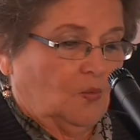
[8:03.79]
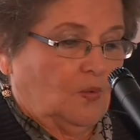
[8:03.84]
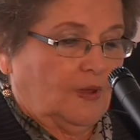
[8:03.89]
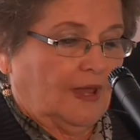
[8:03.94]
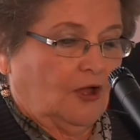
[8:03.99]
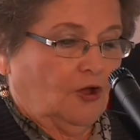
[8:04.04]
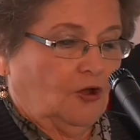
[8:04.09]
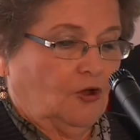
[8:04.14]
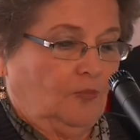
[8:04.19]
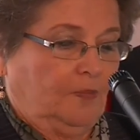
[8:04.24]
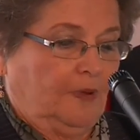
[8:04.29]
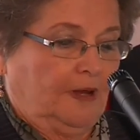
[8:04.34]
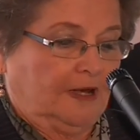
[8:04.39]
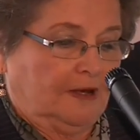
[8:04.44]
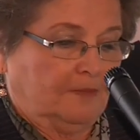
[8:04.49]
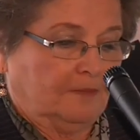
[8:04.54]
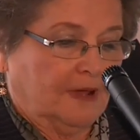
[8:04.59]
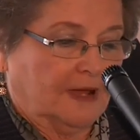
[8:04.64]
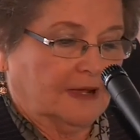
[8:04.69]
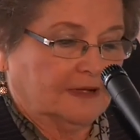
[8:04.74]
We are hoping
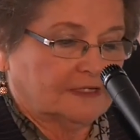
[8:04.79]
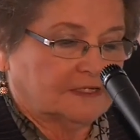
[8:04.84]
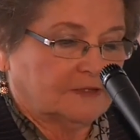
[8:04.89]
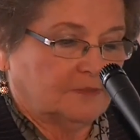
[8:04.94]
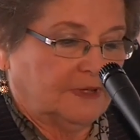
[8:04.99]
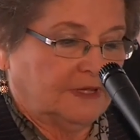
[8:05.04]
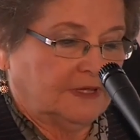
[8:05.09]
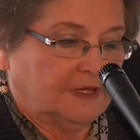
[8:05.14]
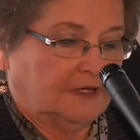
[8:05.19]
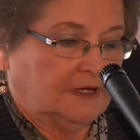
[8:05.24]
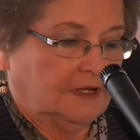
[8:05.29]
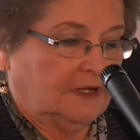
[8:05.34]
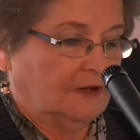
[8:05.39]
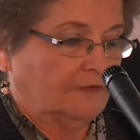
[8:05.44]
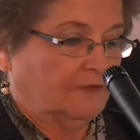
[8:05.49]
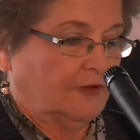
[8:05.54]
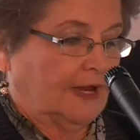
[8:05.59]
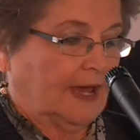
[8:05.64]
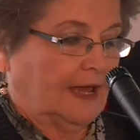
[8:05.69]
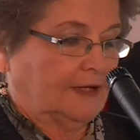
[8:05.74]
it marks the
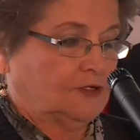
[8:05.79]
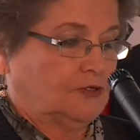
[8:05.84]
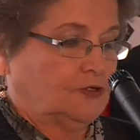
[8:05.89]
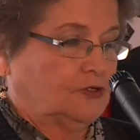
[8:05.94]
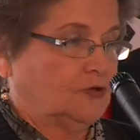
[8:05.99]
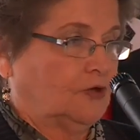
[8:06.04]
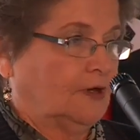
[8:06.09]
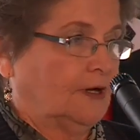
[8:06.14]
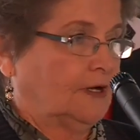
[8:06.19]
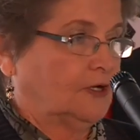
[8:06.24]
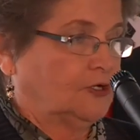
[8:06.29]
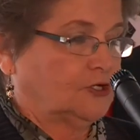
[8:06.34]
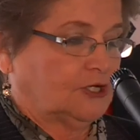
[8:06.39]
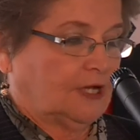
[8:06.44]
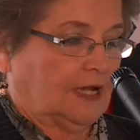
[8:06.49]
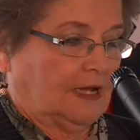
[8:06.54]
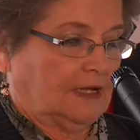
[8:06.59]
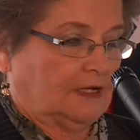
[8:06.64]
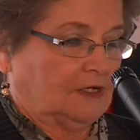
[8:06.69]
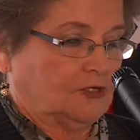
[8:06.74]
beginning of an attitudinal
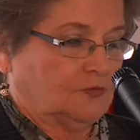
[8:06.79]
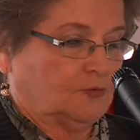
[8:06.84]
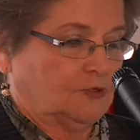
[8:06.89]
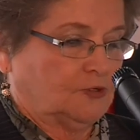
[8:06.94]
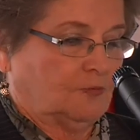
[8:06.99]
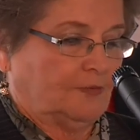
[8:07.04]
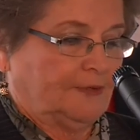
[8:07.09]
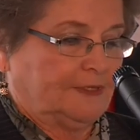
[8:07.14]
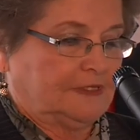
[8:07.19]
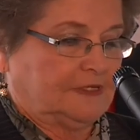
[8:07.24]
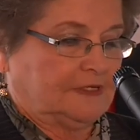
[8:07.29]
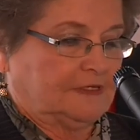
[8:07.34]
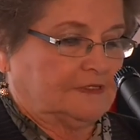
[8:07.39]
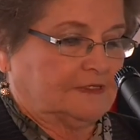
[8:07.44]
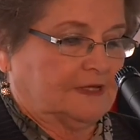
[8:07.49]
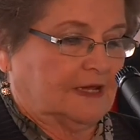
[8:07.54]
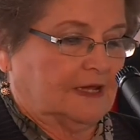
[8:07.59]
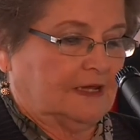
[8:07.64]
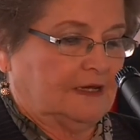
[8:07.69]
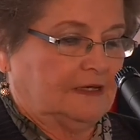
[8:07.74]
change which will be
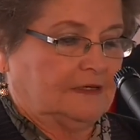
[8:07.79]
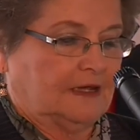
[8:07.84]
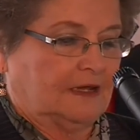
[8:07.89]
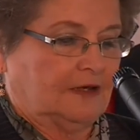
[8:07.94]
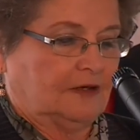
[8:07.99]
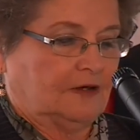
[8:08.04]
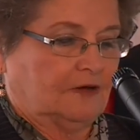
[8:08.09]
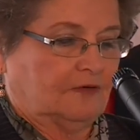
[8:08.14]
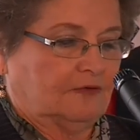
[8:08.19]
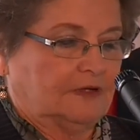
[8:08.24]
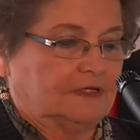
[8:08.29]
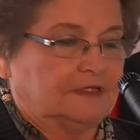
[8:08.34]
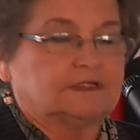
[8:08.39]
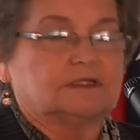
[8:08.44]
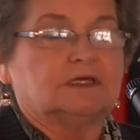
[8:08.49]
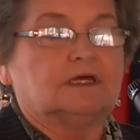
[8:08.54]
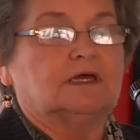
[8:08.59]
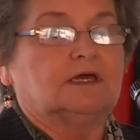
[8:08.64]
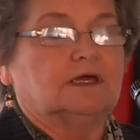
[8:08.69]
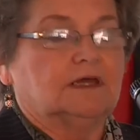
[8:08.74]
sustained and
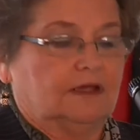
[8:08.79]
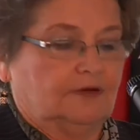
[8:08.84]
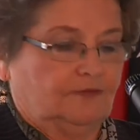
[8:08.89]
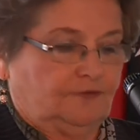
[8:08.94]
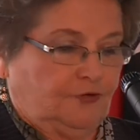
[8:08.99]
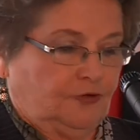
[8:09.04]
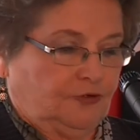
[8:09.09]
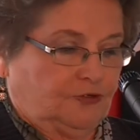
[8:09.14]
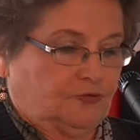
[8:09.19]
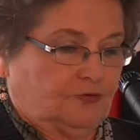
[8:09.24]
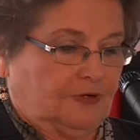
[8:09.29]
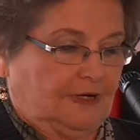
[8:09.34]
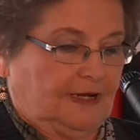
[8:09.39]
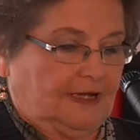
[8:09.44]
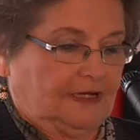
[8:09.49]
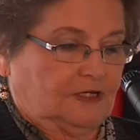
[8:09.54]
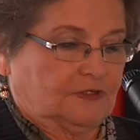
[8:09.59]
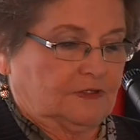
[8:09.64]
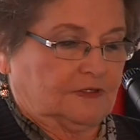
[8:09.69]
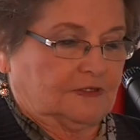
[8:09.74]
increased in future
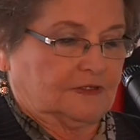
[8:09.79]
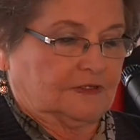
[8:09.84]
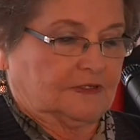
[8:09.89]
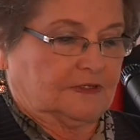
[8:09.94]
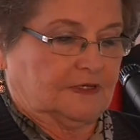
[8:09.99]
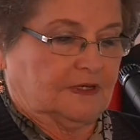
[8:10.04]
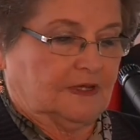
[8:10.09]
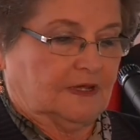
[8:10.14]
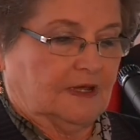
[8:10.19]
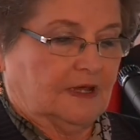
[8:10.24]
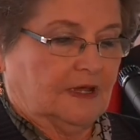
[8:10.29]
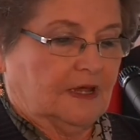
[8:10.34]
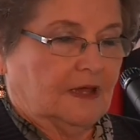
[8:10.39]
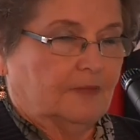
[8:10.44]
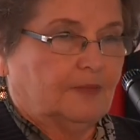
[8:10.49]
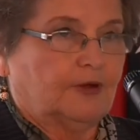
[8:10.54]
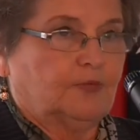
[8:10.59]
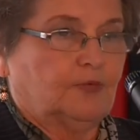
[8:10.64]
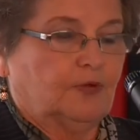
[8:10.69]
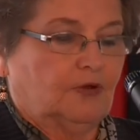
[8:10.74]
elections.
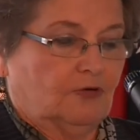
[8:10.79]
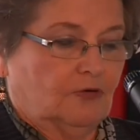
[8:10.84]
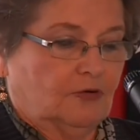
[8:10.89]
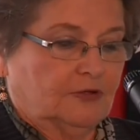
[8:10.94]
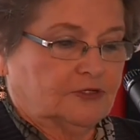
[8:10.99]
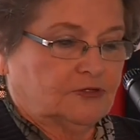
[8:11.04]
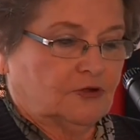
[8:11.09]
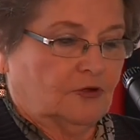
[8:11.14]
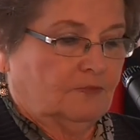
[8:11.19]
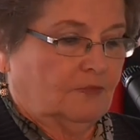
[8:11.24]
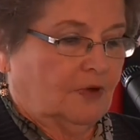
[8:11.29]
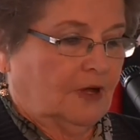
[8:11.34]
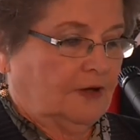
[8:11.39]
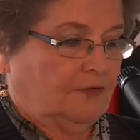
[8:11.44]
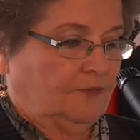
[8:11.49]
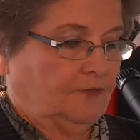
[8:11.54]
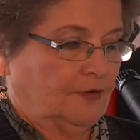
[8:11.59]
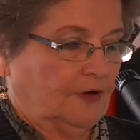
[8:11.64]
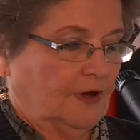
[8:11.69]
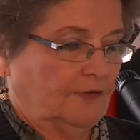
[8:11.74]
But we are also
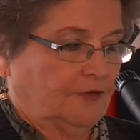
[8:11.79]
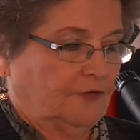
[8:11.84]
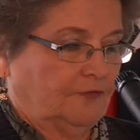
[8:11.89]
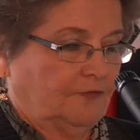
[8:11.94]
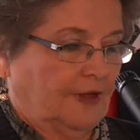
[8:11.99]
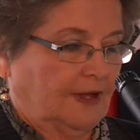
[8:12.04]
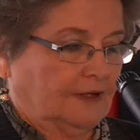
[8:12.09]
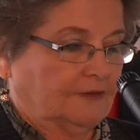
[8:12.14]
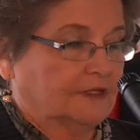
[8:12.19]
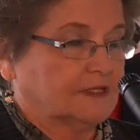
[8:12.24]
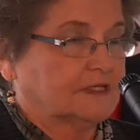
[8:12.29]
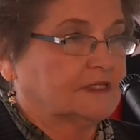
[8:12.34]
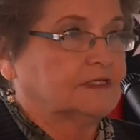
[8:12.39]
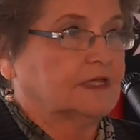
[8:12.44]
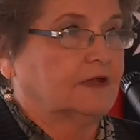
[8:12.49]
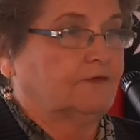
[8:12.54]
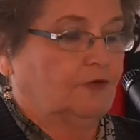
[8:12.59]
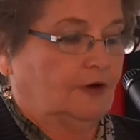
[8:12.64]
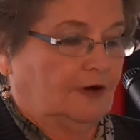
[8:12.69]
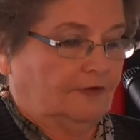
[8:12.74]
mindful of the fact that
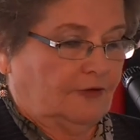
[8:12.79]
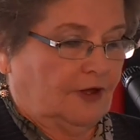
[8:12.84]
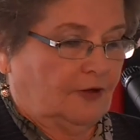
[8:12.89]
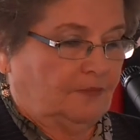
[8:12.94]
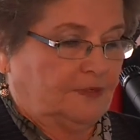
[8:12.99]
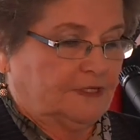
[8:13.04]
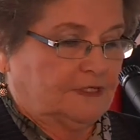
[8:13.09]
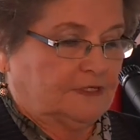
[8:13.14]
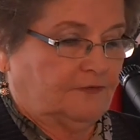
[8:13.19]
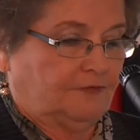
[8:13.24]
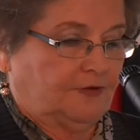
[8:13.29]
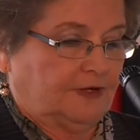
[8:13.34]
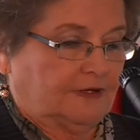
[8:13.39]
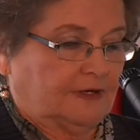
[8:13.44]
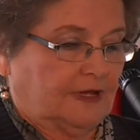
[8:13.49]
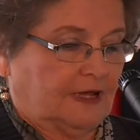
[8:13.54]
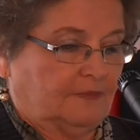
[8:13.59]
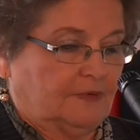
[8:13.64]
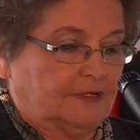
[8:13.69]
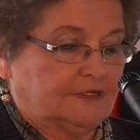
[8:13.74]
several of our
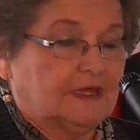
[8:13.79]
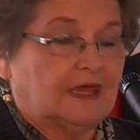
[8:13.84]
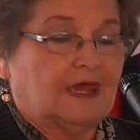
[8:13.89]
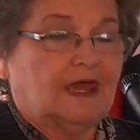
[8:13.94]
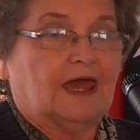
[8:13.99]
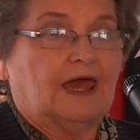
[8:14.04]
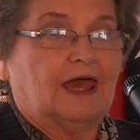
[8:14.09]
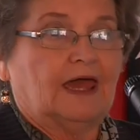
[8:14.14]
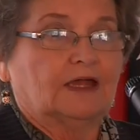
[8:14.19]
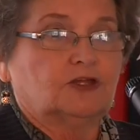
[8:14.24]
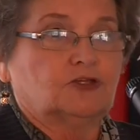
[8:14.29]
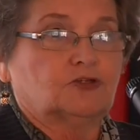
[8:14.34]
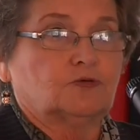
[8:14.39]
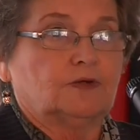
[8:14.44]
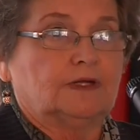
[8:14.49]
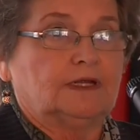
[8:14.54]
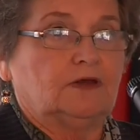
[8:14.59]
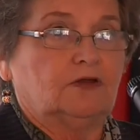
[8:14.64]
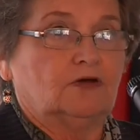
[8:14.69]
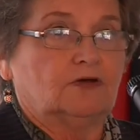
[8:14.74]
Pacific neighbours
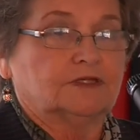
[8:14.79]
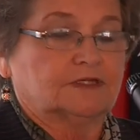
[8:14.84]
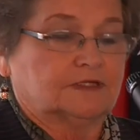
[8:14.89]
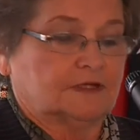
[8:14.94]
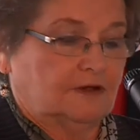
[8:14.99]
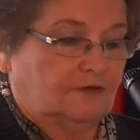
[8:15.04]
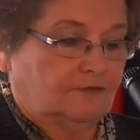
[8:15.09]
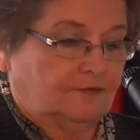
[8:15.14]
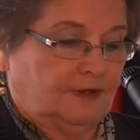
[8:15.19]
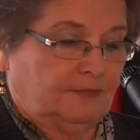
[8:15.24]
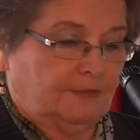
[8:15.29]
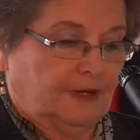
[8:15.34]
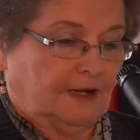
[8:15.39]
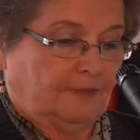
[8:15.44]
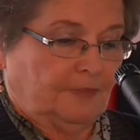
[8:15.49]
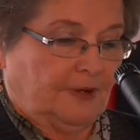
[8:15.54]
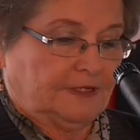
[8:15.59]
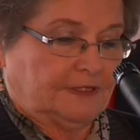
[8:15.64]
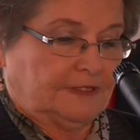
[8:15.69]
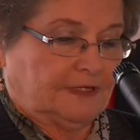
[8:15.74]
actually lost
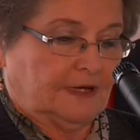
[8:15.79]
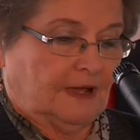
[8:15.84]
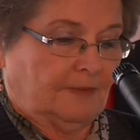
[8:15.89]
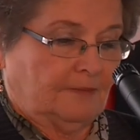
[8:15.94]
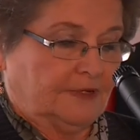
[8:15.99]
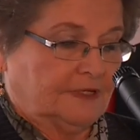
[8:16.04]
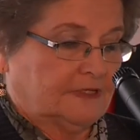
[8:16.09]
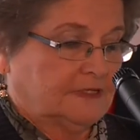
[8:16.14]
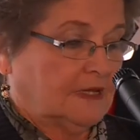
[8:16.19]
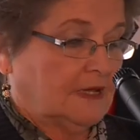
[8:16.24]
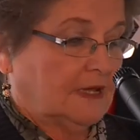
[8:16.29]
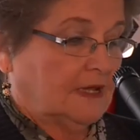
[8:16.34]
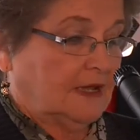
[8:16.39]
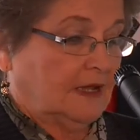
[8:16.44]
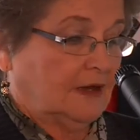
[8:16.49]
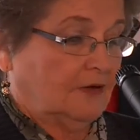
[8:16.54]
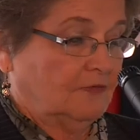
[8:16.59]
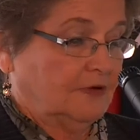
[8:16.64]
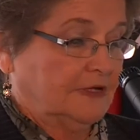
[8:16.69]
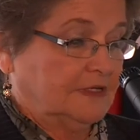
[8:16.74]
female numbers
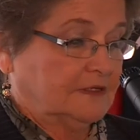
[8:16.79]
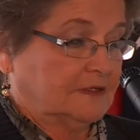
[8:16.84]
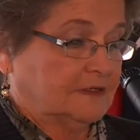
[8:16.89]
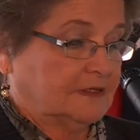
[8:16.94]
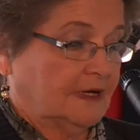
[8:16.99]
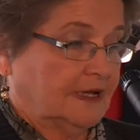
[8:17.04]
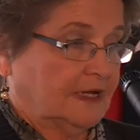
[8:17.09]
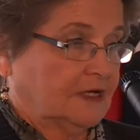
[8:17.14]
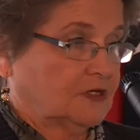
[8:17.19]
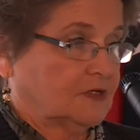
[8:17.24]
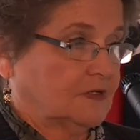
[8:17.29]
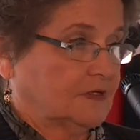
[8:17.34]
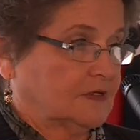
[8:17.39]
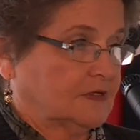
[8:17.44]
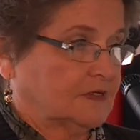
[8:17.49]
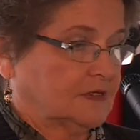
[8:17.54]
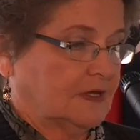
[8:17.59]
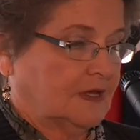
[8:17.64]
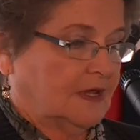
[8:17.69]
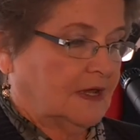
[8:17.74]
in recent
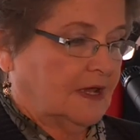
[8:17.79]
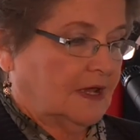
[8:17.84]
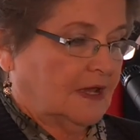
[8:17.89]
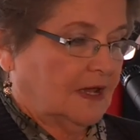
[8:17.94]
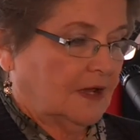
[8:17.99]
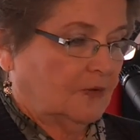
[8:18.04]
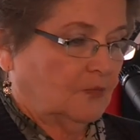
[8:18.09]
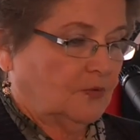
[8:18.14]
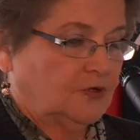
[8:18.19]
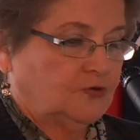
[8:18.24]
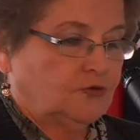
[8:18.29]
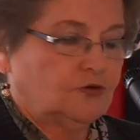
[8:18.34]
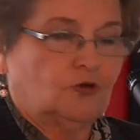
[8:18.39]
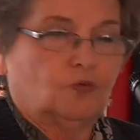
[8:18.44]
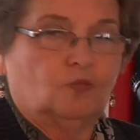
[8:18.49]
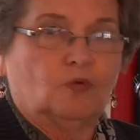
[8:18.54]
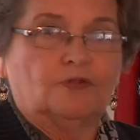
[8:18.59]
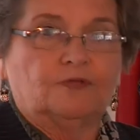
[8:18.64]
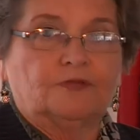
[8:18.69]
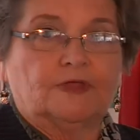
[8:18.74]
elections. And we do
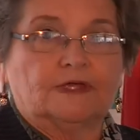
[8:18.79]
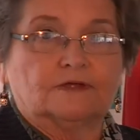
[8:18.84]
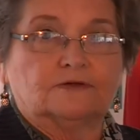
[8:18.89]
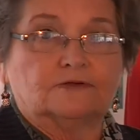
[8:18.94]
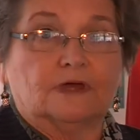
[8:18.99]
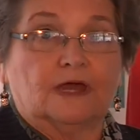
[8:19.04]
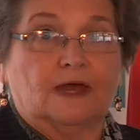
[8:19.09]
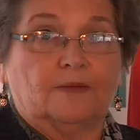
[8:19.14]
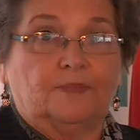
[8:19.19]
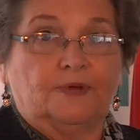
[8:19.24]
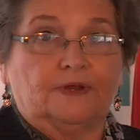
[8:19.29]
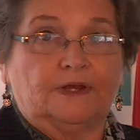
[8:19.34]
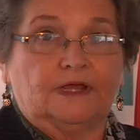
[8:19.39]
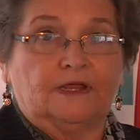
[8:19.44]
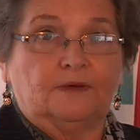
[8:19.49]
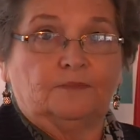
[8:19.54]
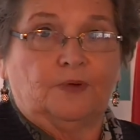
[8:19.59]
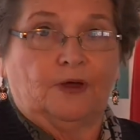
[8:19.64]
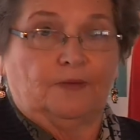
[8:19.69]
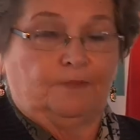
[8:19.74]
not want that to happen
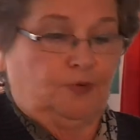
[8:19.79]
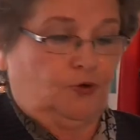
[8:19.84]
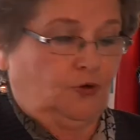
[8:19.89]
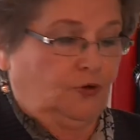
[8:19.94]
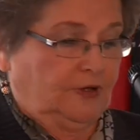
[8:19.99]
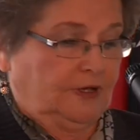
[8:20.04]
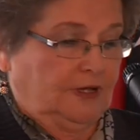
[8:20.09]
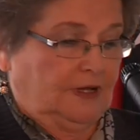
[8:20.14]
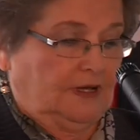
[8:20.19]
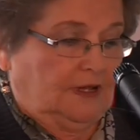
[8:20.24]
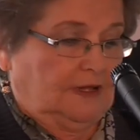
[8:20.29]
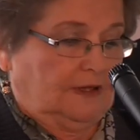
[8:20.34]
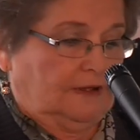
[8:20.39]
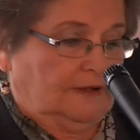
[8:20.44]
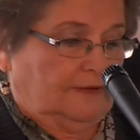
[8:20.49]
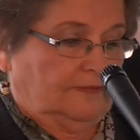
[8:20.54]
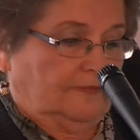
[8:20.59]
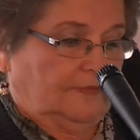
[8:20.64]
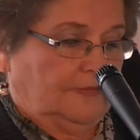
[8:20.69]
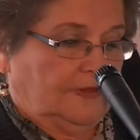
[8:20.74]
in Papua New Guinea.
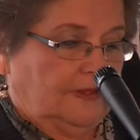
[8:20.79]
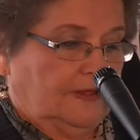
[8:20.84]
